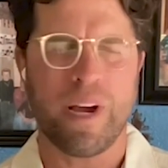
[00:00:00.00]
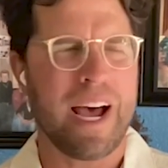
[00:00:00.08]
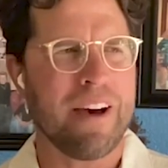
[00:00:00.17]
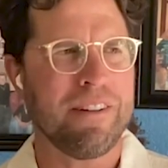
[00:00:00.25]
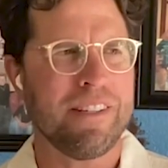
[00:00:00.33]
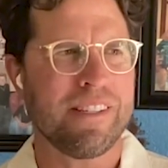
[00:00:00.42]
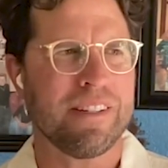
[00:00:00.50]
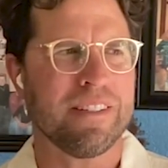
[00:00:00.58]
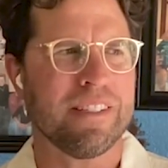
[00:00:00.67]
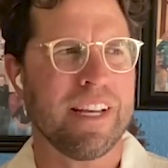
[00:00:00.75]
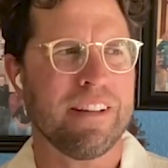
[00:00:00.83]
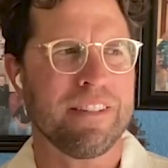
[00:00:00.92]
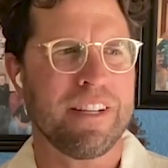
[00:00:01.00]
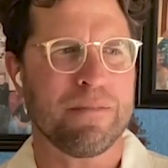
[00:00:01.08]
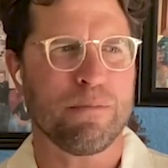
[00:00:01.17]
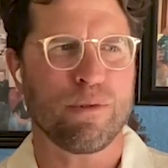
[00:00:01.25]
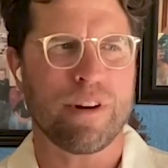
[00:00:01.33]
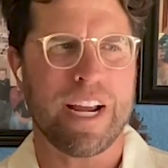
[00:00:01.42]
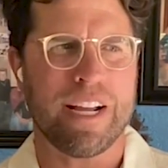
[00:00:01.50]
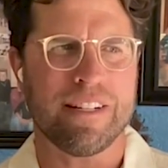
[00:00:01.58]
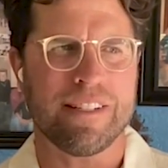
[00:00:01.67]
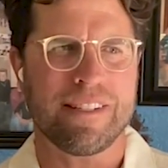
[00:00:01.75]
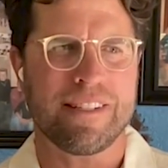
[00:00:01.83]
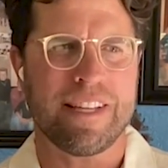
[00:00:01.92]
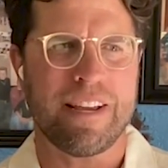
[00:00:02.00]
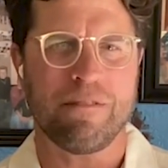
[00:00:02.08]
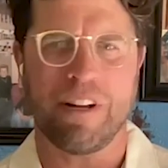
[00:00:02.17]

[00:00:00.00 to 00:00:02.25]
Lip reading: how does a healthcare brand stay